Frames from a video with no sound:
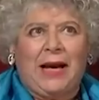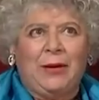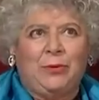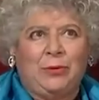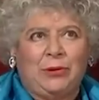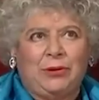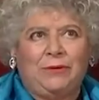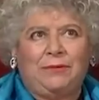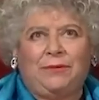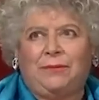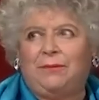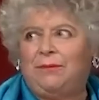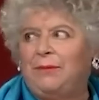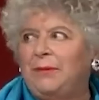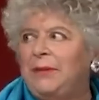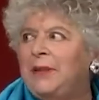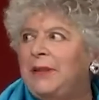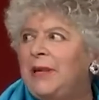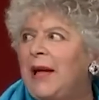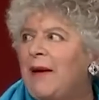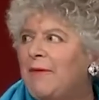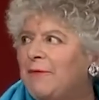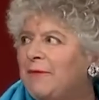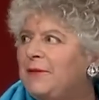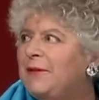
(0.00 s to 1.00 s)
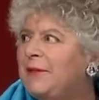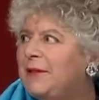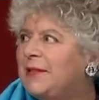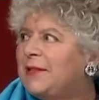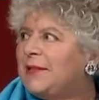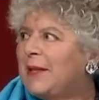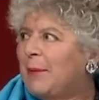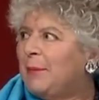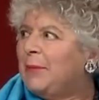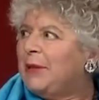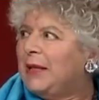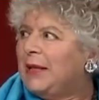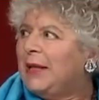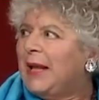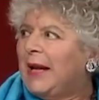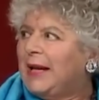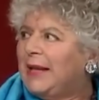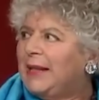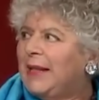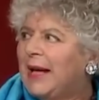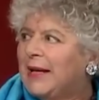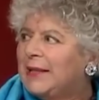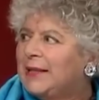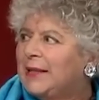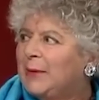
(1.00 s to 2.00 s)
I would have loved somebody
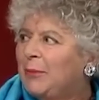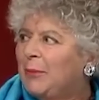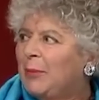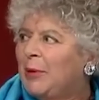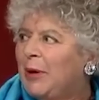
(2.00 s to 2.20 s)
like that in